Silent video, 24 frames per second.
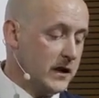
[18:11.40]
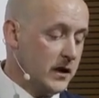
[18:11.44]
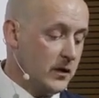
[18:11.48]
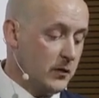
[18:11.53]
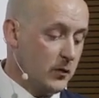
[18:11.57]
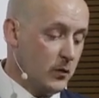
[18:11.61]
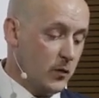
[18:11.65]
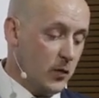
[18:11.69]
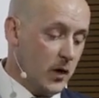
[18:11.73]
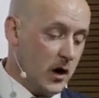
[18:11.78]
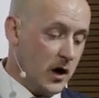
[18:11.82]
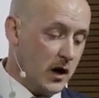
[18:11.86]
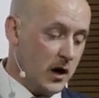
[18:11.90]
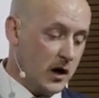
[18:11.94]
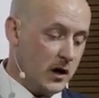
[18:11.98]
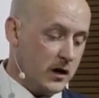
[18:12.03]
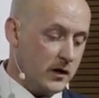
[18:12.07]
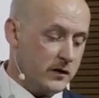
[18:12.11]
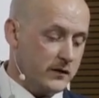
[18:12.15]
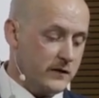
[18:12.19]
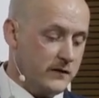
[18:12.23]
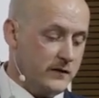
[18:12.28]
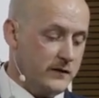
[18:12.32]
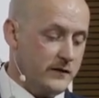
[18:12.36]

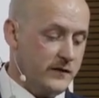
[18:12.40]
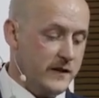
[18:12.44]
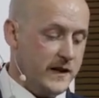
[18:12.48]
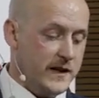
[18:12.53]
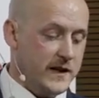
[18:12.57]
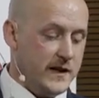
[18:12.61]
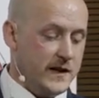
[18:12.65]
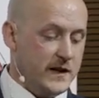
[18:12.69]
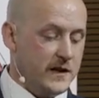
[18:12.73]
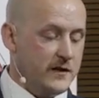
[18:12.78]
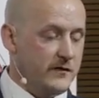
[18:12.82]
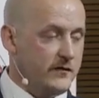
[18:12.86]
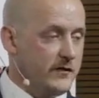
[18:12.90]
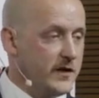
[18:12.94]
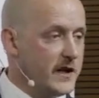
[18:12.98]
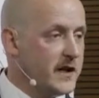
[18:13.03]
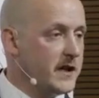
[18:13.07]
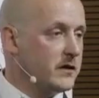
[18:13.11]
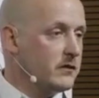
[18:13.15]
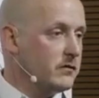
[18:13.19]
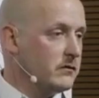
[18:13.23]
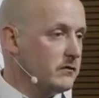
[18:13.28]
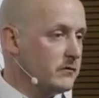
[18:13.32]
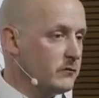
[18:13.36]
was the
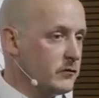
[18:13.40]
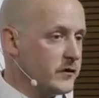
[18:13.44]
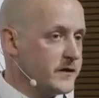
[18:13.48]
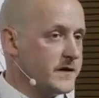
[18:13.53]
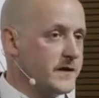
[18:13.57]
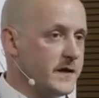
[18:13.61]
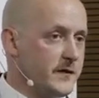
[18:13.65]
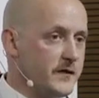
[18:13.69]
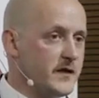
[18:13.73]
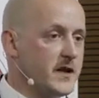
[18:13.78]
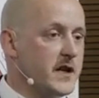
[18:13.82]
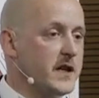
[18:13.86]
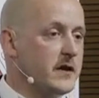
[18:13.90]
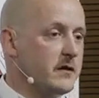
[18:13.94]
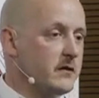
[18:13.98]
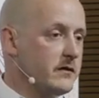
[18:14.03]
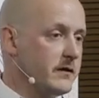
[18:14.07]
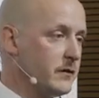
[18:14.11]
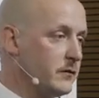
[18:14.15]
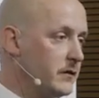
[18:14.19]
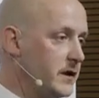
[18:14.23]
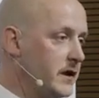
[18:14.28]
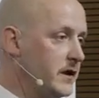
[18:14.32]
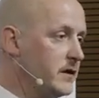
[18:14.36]
vehicle
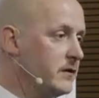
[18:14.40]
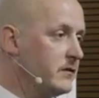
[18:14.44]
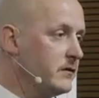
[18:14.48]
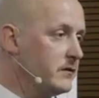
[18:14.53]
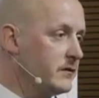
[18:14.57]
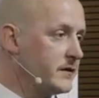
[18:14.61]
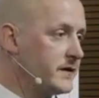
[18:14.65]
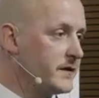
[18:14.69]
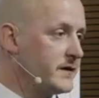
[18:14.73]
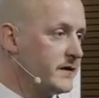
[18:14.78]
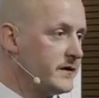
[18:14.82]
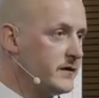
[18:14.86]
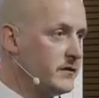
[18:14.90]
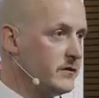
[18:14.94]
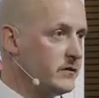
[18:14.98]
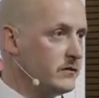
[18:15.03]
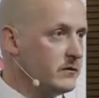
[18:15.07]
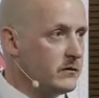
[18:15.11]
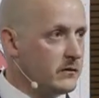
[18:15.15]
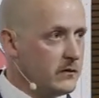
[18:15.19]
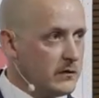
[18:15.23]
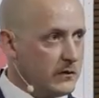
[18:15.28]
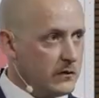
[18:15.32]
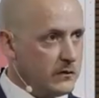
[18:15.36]
that we used
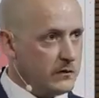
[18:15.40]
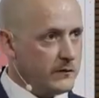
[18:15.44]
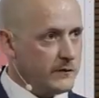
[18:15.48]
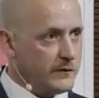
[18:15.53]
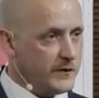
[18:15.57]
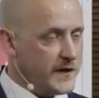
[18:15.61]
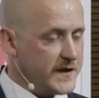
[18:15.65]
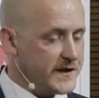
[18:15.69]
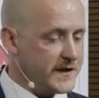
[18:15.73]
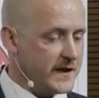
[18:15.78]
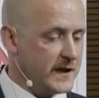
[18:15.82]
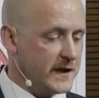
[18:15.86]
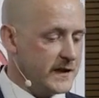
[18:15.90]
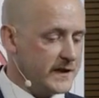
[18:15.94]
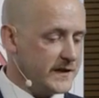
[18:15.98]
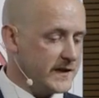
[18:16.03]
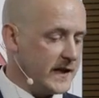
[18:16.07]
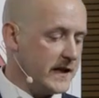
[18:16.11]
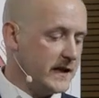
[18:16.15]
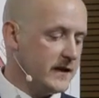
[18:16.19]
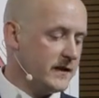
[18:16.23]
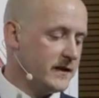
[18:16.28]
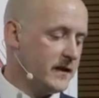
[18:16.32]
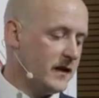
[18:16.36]
to
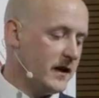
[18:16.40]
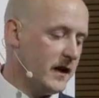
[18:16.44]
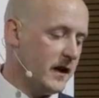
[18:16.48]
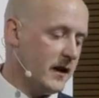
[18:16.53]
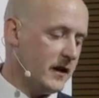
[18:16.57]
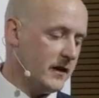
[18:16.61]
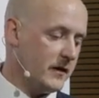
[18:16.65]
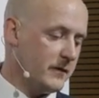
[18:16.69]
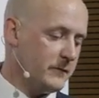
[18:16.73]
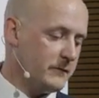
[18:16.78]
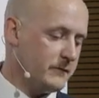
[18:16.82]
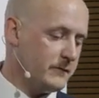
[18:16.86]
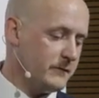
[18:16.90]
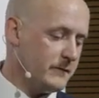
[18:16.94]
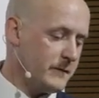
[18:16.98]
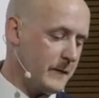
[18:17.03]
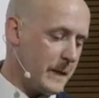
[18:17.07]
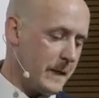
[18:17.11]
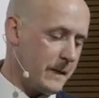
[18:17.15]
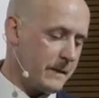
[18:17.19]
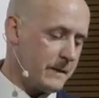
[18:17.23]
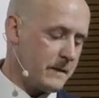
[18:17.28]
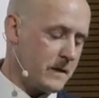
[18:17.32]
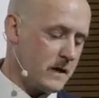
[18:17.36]
facilitate
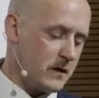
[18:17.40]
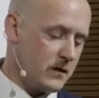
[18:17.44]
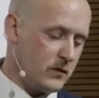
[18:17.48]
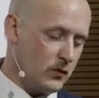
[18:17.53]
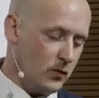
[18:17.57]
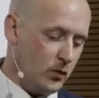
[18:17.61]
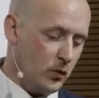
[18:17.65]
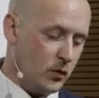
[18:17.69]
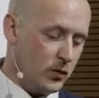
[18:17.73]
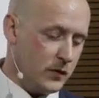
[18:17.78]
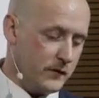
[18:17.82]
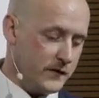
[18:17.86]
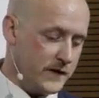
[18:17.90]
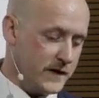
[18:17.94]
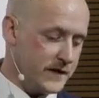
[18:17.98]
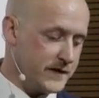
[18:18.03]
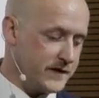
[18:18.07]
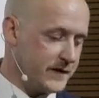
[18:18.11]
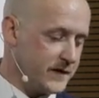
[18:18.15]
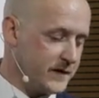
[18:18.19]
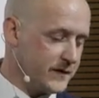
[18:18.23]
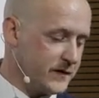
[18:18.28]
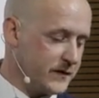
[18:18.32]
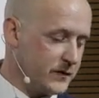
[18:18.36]
all of this
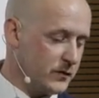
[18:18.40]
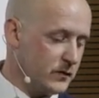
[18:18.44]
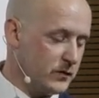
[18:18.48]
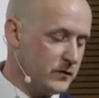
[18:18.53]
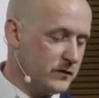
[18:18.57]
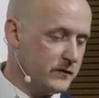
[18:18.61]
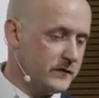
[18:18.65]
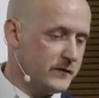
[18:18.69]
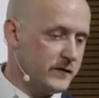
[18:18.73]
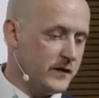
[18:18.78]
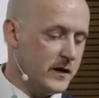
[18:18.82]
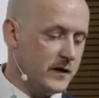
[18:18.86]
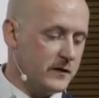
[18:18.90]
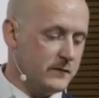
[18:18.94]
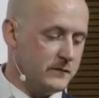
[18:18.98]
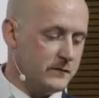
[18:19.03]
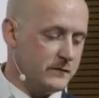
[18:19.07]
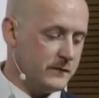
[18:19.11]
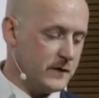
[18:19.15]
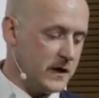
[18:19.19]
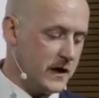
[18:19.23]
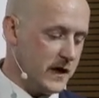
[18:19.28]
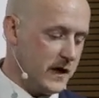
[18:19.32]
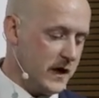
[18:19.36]
sort of
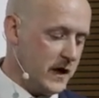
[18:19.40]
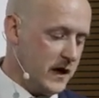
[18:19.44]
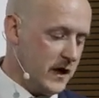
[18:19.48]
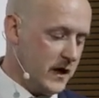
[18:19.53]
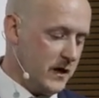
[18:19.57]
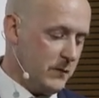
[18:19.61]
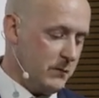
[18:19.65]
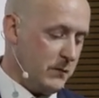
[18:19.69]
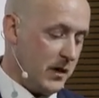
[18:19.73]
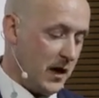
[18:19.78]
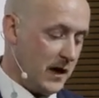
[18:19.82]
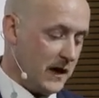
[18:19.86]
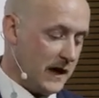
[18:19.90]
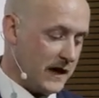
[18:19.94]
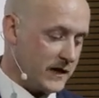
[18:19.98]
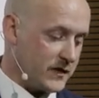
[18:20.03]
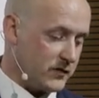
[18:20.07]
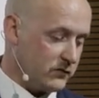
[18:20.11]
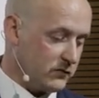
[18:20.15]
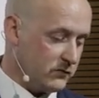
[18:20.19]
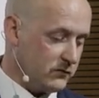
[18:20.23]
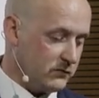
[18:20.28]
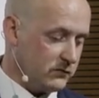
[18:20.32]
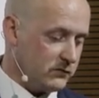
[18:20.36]

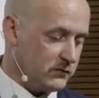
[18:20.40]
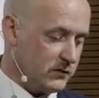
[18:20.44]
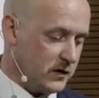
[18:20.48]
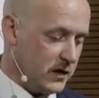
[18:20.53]
bilateral